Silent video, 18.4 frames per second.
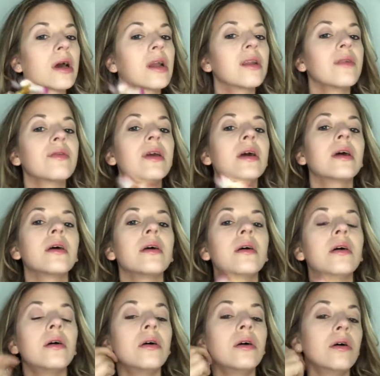kind of
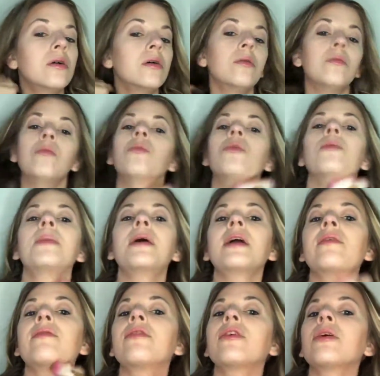get more
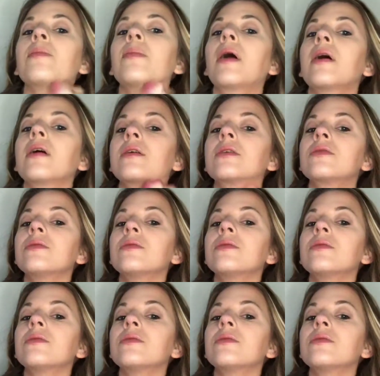bang for your buck.